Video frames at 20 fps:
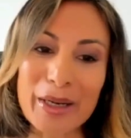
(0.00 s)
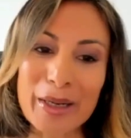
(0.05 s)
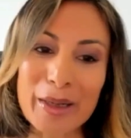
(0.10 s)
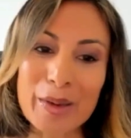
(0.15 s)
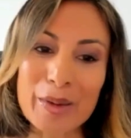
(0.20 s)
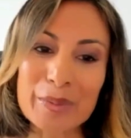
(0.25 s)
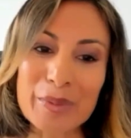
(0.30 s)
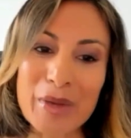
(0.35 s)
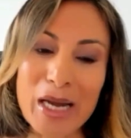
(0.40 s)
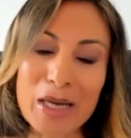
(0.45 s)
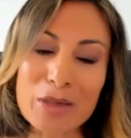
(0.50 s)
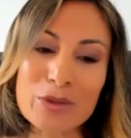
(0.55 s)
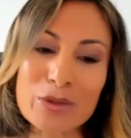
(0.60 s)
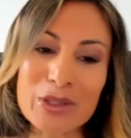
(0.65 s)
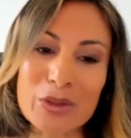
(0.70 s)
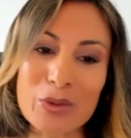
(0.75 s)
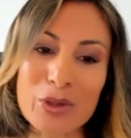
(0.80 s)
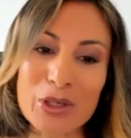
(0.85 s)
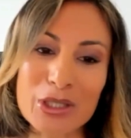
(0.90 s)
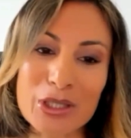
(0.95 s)
I
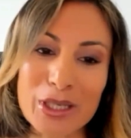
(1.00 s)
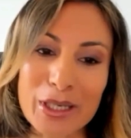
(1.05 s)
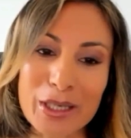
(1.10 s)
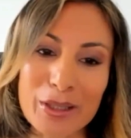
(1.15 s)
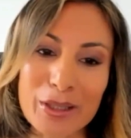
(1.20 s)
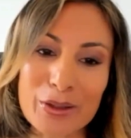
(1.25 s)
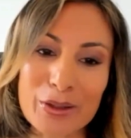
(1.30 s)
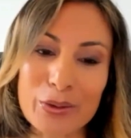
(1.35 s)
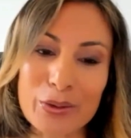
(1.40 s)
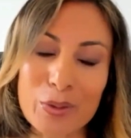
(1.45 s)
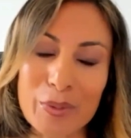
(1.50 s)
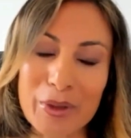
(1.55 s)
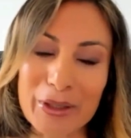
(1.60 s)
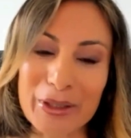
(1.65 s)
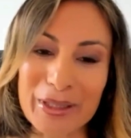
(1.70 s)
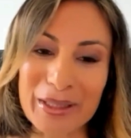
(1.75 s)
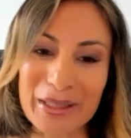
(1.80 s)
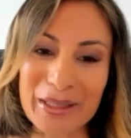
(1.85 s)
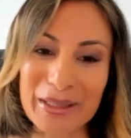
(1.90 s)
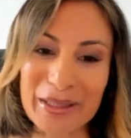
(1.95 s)
was watching Google
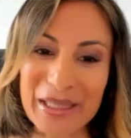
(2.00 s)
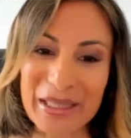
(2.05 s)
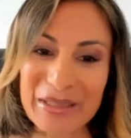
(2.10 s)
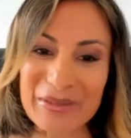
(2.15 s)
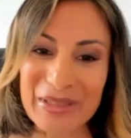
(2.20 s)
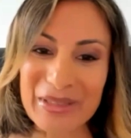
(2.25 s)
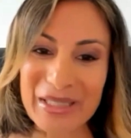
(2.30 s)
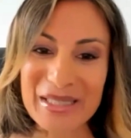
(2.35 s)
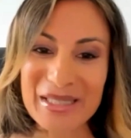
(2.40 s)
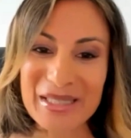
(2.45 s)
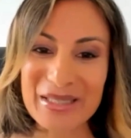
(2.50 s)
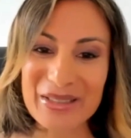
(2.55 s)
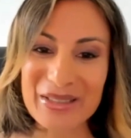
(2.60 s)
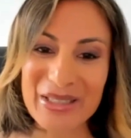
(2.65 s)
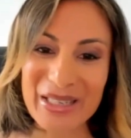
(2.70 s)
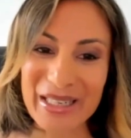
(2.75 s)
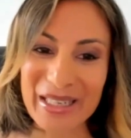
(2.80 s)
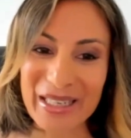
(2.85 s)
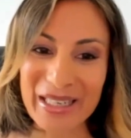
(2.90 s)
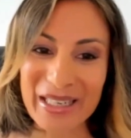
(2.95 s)
Marketing Live
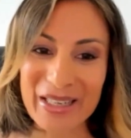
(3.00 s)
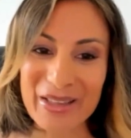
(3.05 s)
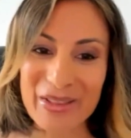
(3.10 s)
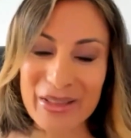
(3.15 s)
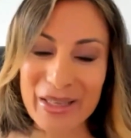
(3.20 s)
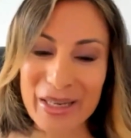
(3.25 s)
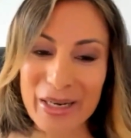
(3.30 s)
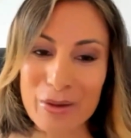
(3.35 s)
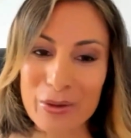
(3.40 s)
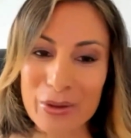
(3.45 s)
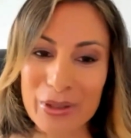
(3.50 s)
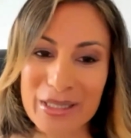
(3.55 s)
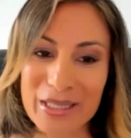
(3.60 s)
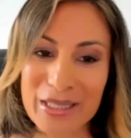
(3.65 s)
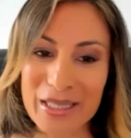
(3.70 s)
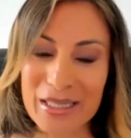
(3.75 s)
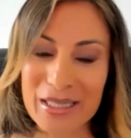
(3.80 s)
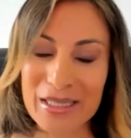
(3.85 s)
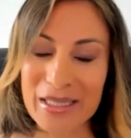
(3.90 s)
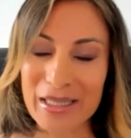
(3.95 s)
yesterday, and they were
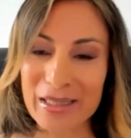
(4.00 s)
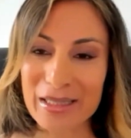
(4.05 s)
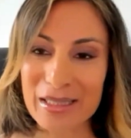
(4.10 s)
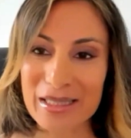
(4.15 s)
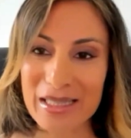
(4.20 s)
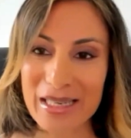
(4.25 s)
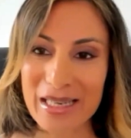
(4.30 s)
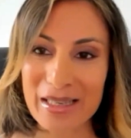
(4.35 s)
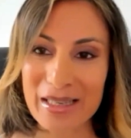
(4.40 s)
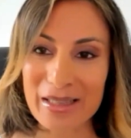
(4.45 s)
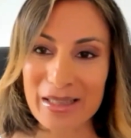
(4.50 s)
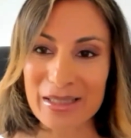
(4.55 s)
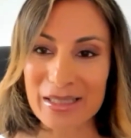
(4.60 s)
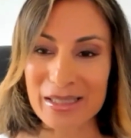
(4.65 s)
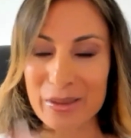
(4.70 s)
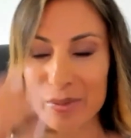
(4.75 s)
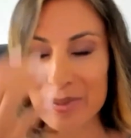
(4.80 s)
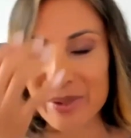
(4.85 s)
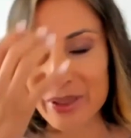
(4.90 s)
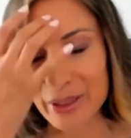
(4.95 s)
teasing this
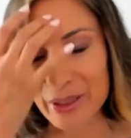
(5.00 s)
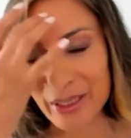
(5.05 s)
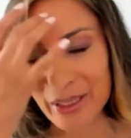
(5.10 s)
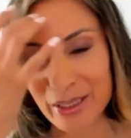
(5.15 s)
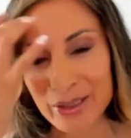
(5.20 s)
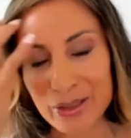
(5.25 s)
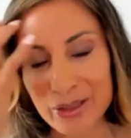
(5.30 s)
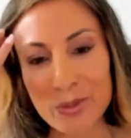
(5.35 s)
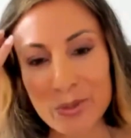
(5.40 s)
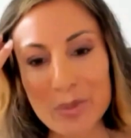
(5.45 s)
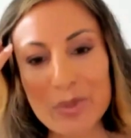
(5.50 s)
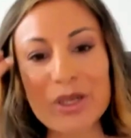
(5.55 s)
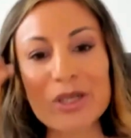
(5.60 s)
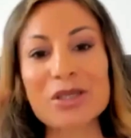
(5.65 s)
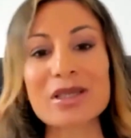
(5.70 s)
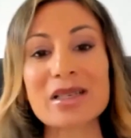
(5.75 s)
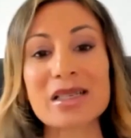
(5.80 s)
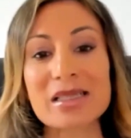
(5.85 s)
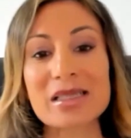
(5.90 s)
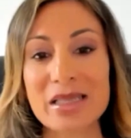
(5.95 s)
this ability to do
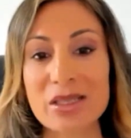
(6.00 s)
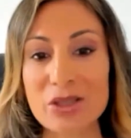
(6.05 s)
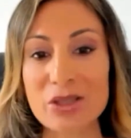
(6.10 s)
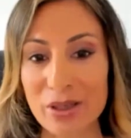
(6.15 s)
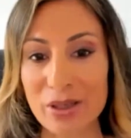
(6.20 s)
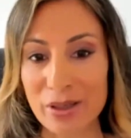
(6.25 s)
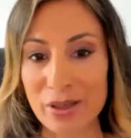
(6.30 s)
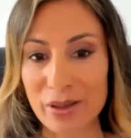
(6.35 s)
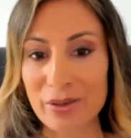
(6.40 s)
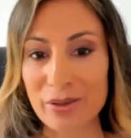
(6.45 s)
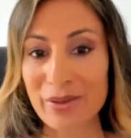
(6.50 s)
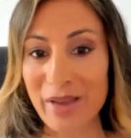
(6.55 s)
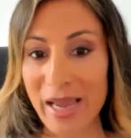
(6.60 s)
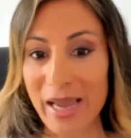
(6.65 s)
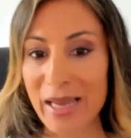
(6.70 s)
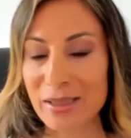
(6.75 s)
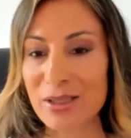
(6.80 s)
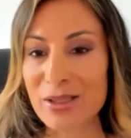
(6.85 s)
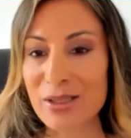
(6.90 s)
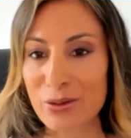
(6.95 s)
personalization of
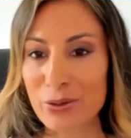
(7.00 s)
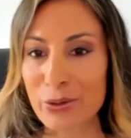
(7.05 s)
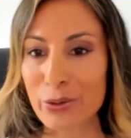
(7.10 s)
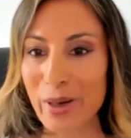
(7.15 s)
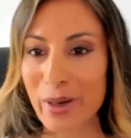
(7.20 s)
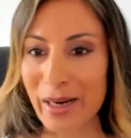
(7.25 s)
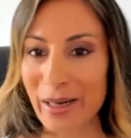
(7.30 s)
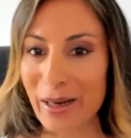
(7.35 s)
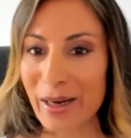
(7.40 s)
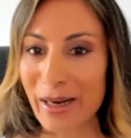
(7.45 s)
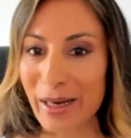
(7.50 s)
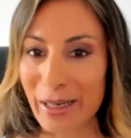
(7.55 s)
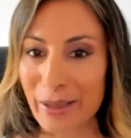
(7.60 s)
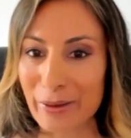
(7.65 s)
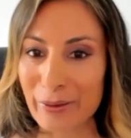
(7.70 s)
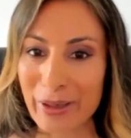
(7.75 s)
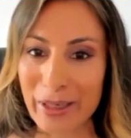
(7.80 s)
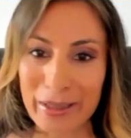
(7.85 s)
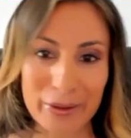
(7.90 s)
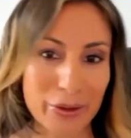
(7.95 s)
ads through AI,
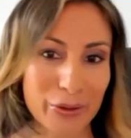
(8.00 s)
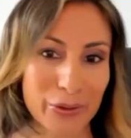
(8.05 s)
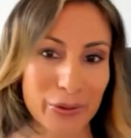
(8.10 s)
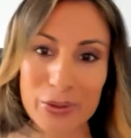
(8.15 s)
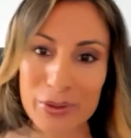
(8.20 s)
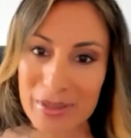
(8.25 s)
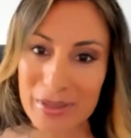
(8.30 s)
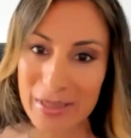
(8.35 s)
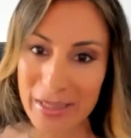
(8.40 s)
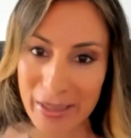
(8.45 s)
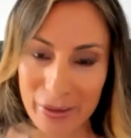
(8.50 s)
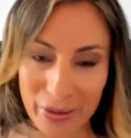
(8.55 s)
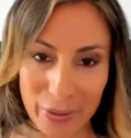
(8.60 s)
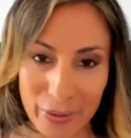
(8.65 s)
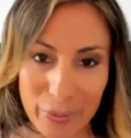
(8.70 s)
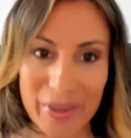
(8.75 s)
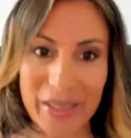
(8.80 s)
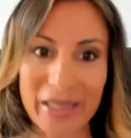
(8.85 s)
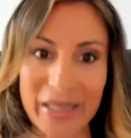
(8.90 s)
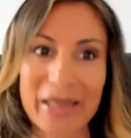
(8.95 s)
right? Google's now going
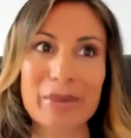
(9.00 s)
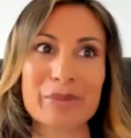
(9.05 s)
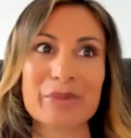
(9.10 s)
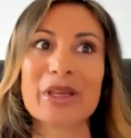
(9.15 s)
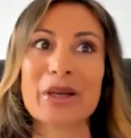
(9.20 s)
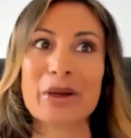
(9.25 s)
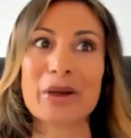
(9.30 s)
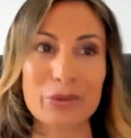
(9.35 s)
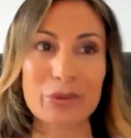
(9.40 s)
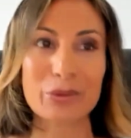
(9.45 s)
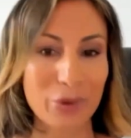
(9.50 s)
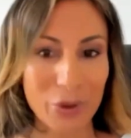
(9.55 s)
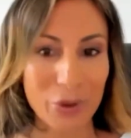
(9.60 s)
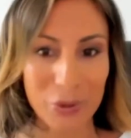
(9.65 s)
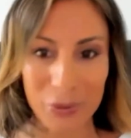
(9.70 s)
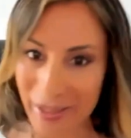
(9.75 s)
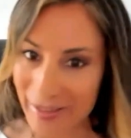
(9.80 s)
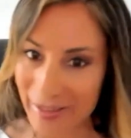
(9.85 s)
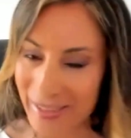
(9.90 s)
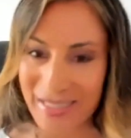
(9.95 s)
to be,
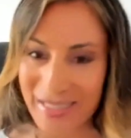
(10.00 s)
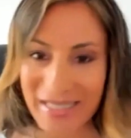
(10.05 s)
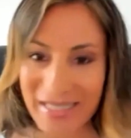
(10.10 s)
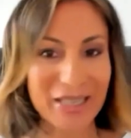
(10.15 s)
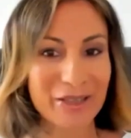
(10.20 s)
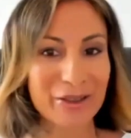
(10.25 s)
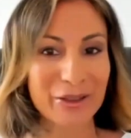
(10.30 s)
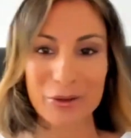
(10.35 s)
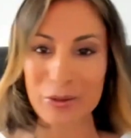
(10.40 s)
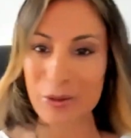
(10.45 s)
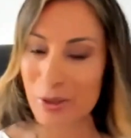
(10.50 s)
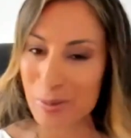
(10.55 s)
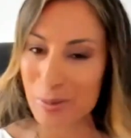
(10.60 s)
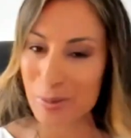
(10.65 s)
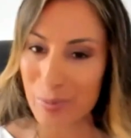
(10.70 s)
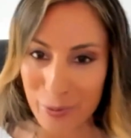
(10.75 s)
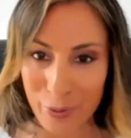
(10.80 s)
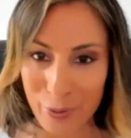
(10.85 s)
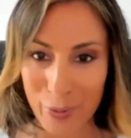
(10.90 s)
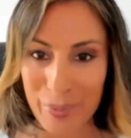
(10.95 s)
rolling this out across
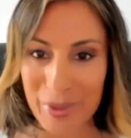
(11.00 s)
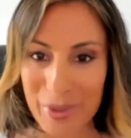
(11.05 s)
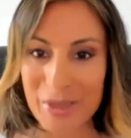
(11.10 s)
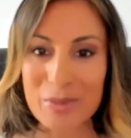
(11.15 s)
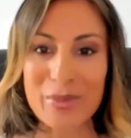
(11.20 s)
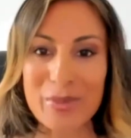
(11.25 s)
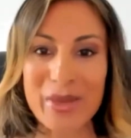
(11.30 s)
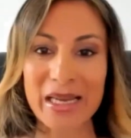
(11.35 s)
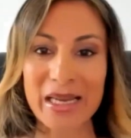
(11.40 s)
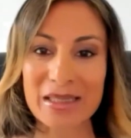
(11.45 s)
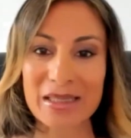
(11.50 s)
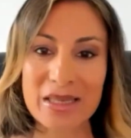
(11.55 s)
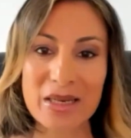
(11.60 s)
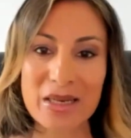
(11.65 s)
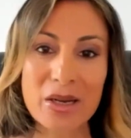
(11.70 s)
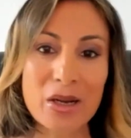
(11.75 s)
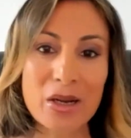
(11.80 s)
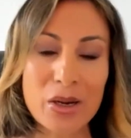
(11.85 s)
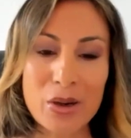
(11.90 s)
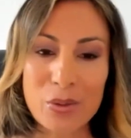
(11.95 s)
Performance Max,
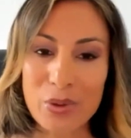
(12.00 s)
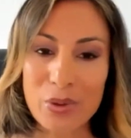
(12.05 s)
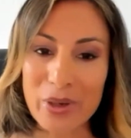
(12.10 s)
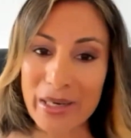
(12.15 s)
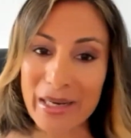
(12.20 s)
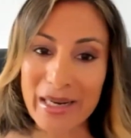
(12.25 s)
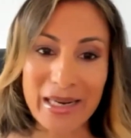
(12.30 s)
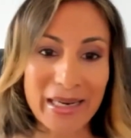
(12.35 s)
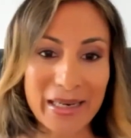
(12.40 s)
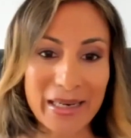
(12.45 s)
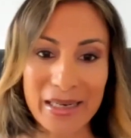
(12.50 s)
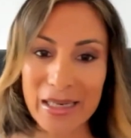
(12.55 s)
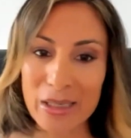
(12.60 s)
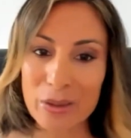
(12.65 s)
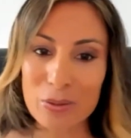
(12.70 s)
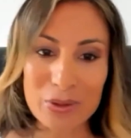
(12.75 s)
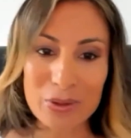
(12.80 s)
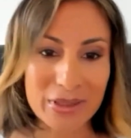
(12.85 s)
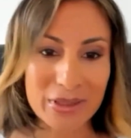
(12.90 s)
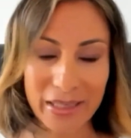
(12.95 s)
where AI
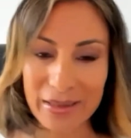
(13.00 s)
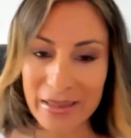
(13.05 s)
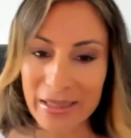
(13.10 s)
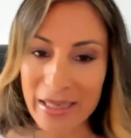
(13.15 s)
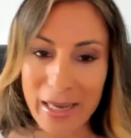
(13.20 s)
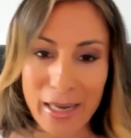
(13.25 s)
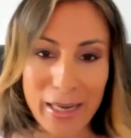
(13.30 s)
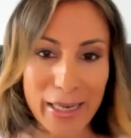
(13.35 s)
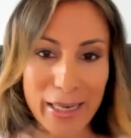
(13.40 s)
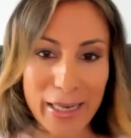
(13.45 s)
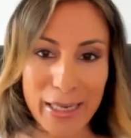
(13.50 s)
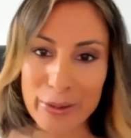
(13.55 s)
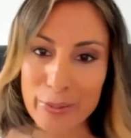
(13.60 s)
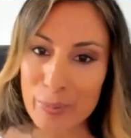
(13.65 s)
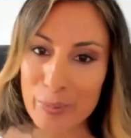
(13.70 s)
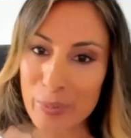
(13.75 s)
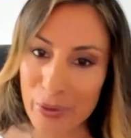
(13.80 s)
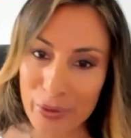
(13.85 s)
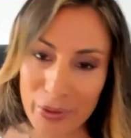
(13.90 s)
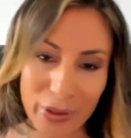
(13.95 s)
will take the ad
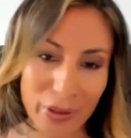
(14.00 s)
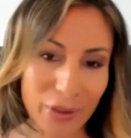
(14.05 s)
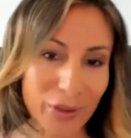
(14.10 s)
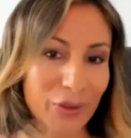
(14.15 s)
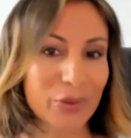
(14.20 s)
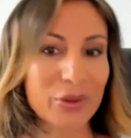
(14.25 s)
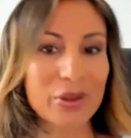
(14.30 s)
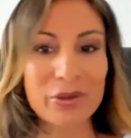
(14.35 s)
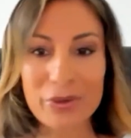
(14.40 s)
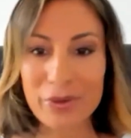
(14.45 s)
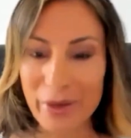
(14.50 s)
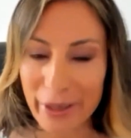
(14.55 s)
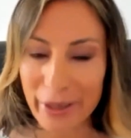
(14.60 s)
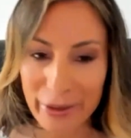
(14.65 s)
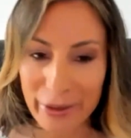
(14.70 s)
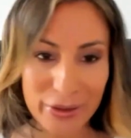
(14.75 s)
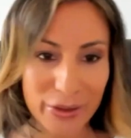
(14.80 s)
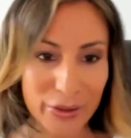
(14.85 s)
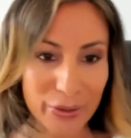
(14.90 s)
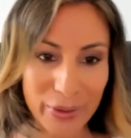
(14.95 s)
and put the local
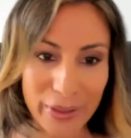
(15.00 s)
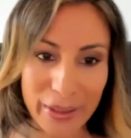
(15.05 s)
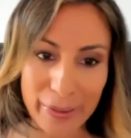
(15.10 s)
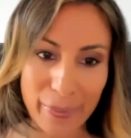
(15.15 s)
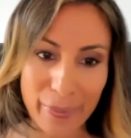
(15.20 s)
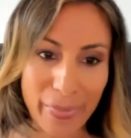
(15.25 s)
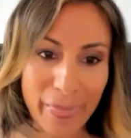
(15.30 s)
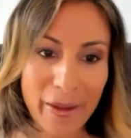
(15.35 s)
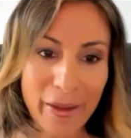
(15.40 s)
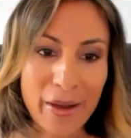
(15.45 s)
flair to it.